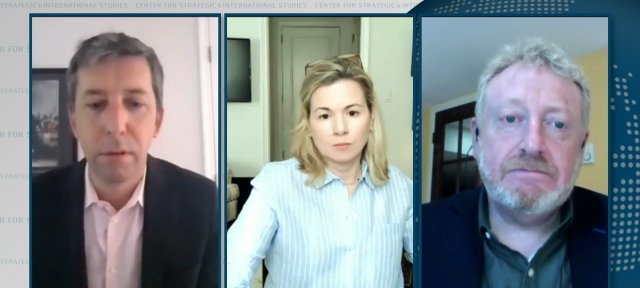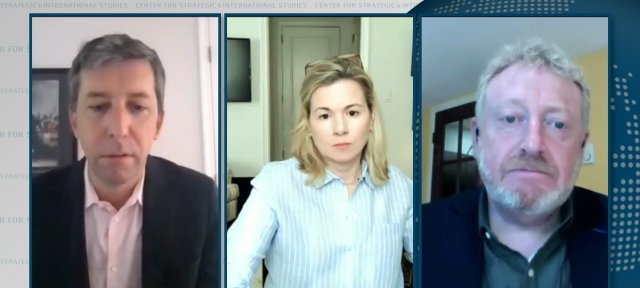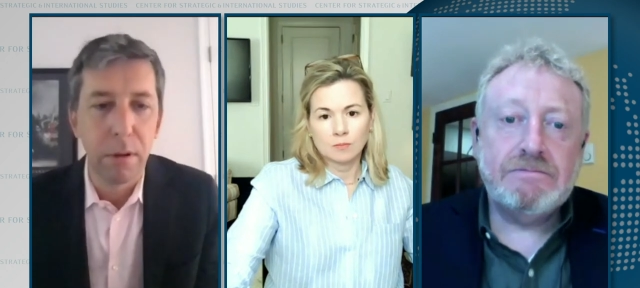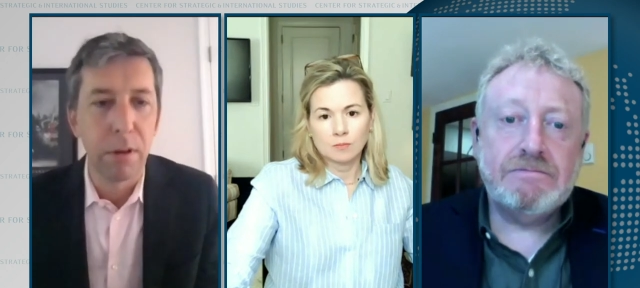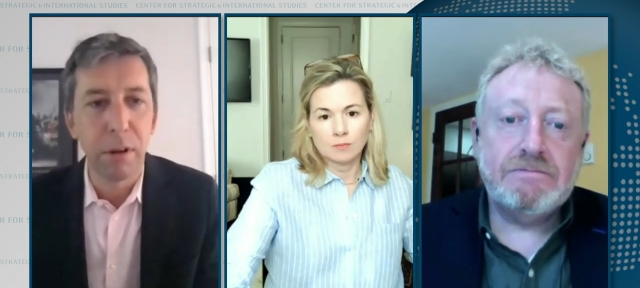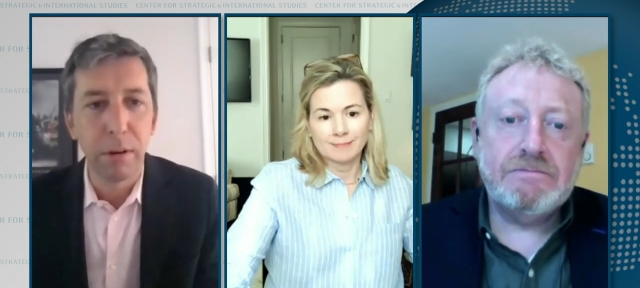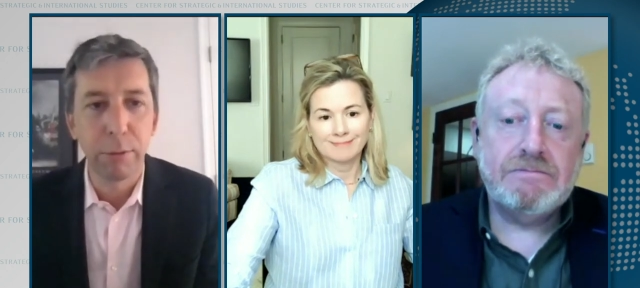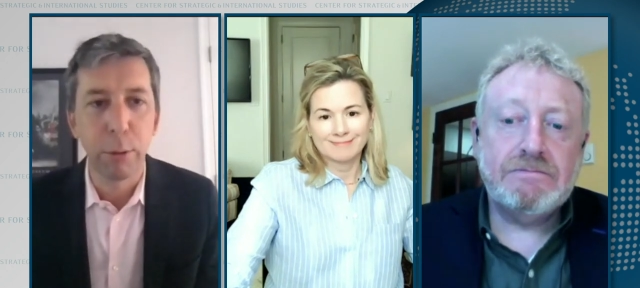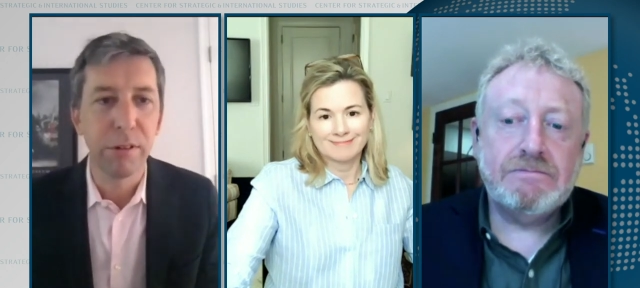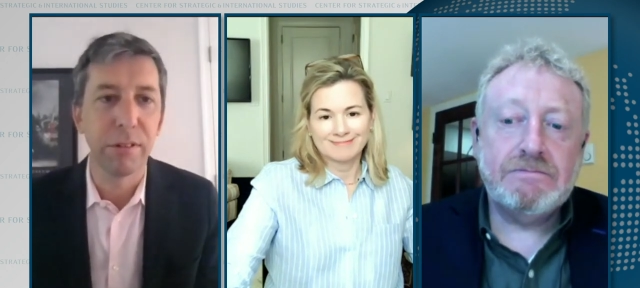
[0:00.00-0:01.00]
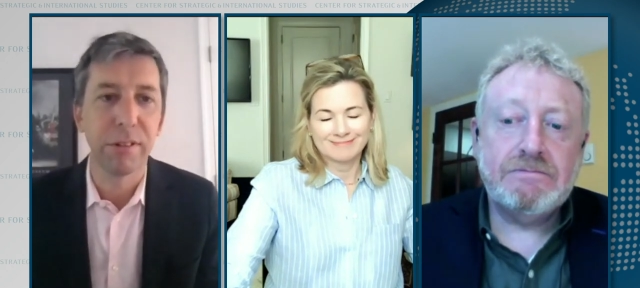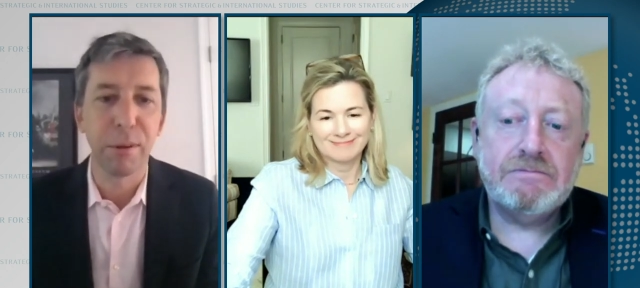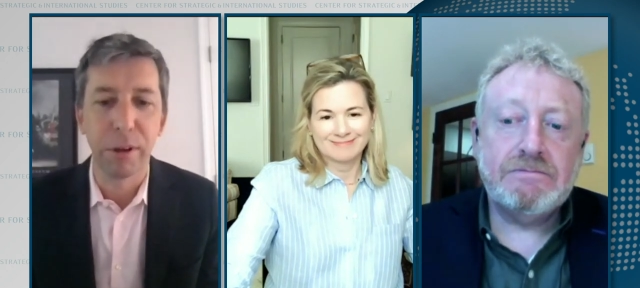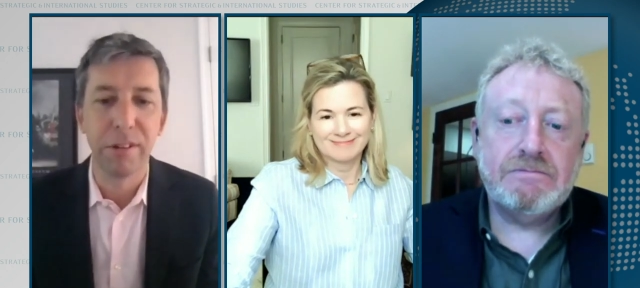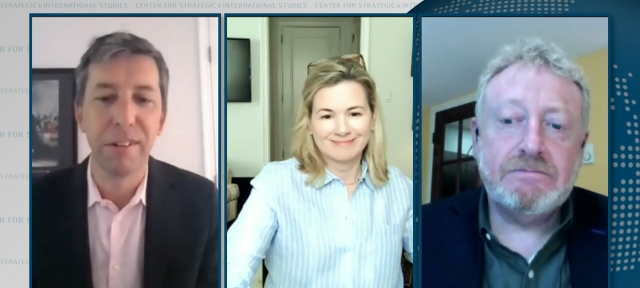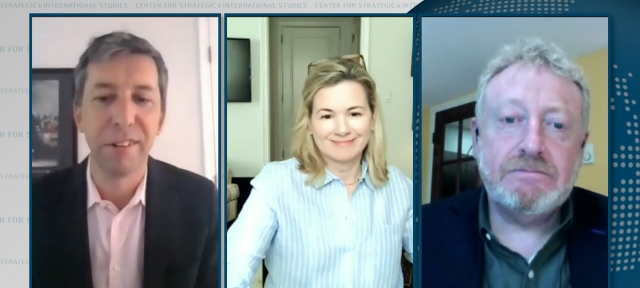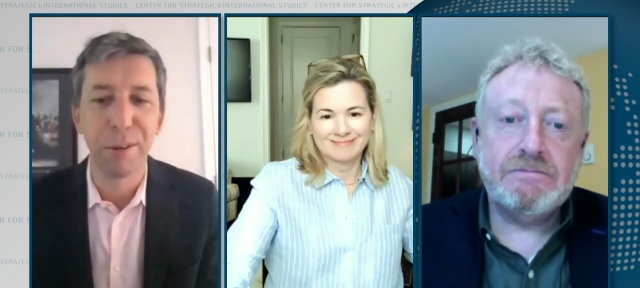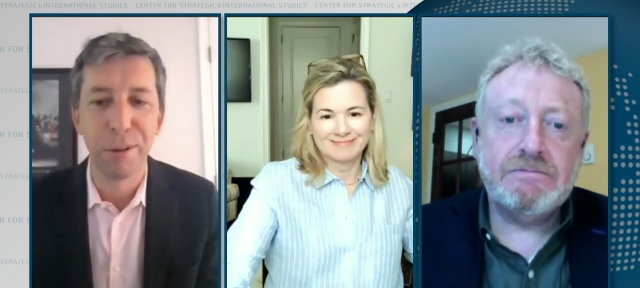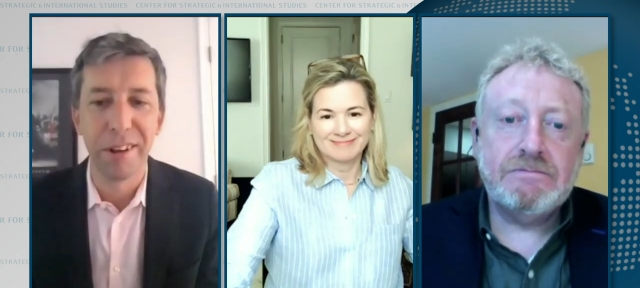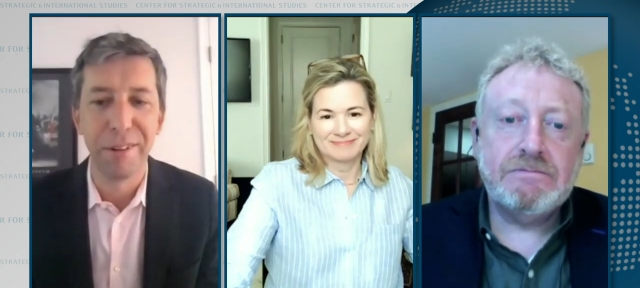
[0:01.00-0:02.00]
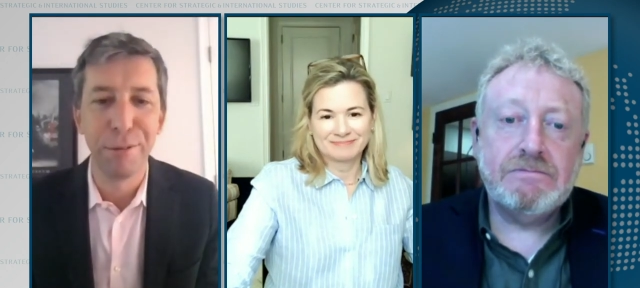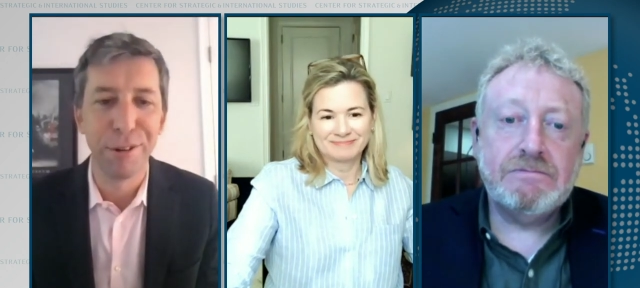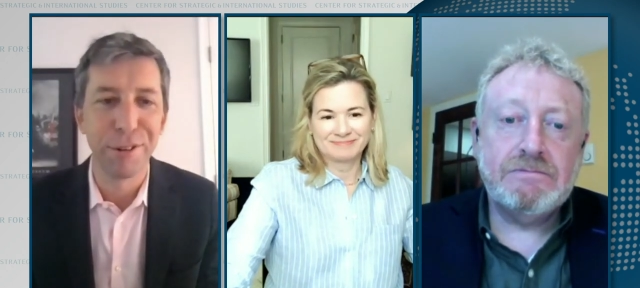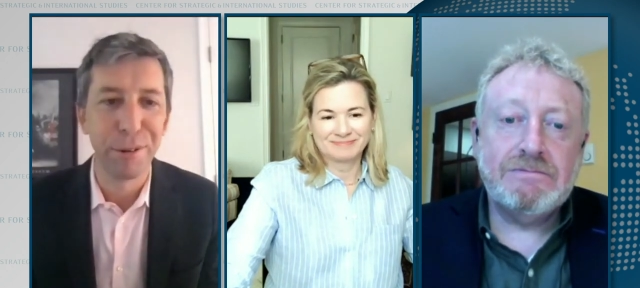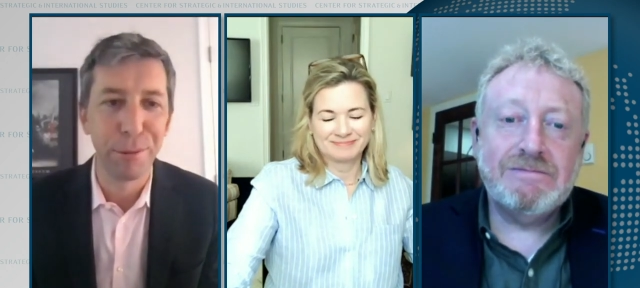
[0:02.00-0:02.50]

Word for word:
Speaker 1: a ton of questions coming into the Q&A feature.